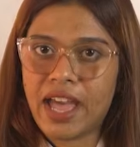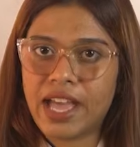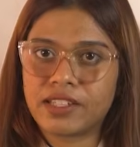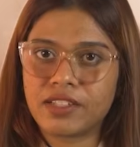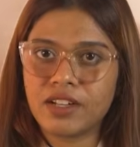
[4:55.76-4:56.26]

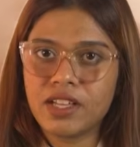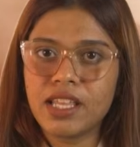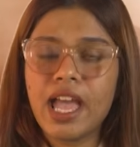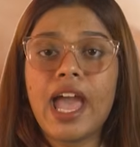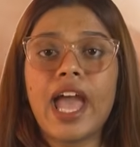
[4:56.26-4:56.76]
factors
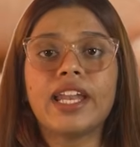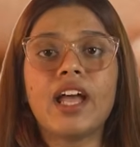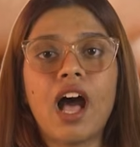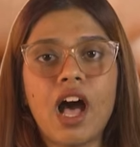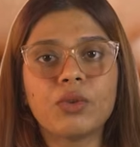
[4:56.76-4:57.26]
and
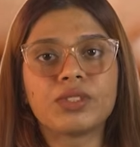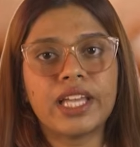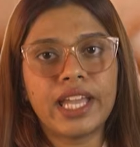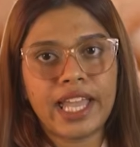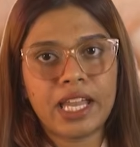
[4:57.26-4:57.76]
how
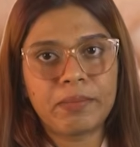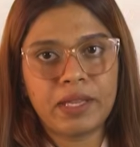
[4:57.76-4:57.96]
they can